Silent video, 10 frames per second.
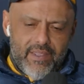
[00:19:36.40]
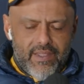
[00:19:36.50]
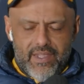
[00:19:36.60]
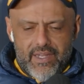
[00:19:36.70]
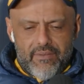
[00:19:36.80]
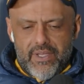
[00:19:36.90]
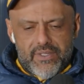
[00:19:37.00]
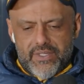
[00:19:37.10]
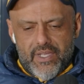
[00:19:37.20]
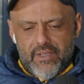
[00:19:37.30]
Anyway,
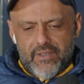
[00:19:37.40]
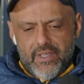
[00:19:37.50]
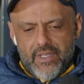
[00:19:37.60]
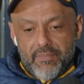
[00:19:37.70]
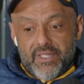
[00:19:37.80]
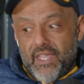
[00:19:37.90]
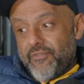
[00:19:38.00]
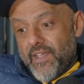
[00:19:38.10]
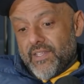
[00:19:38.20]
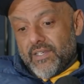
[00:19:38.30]
but they
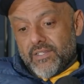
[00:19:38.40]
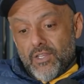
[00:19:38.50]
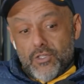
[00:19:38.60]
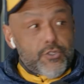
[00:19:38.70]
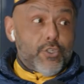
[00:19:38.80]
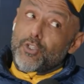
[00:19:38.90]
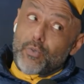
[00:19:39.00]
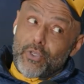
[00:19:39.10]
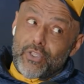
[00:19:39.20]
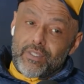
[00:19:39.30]
found that as
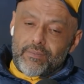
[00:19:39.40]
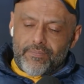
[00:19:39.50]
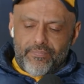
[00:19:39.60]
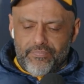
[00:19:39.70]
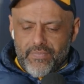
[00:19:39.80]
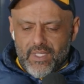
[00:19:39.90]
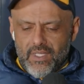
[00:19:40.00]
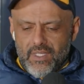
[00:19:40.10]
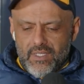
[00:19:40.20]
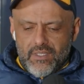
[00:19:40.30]
newsworthy.
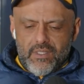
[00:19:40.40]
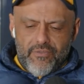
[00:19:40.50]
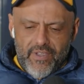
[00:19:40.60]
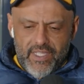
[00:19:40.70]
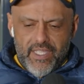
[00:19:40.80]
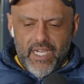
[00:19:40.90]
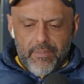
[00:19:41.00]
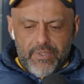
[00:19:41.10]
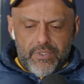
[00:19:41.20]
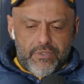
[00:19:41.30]
It's like the fucking cat
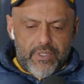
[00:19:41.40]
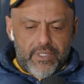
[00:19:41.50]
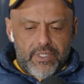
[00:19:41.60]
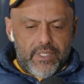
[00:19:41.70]
up in the tree.